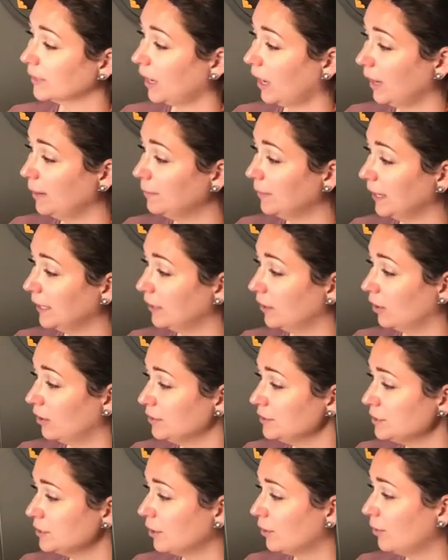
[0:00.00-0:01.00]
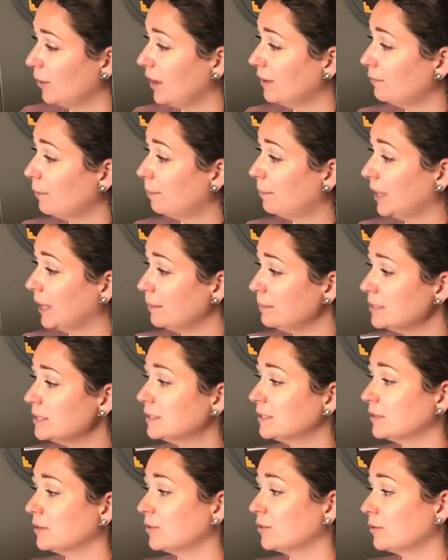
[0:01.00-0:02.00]
I might also have a
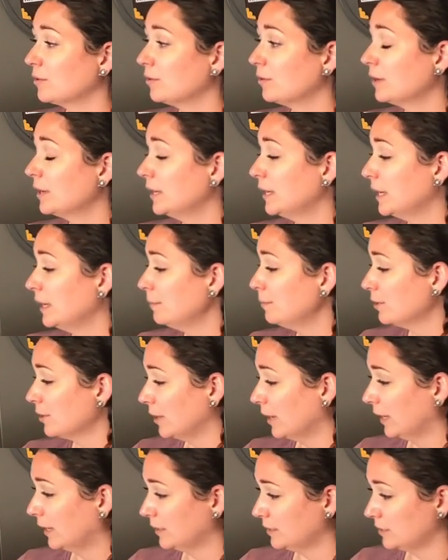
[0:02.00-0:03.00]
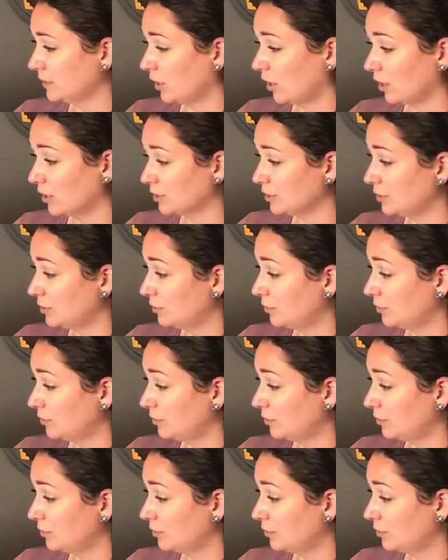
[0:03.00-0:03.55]
babysitter or a neighbor I can talk to.